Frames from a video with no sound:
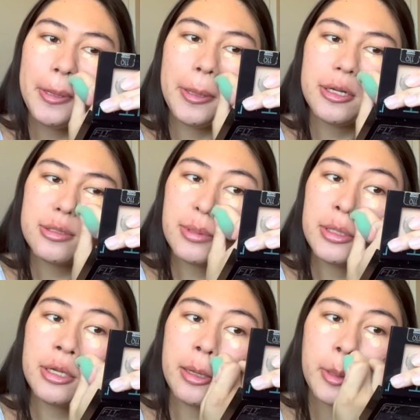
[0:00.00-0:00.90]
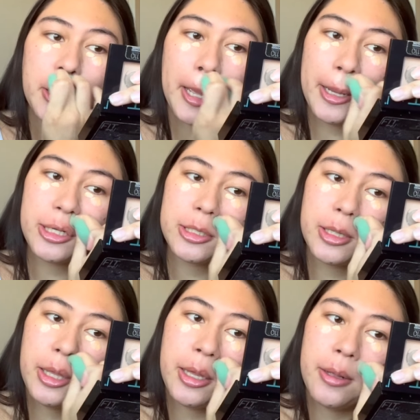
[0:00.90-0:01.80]
I'm gonna spend the day with
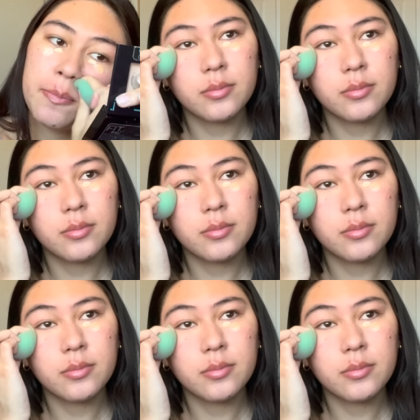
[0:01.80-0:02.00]
Ashley.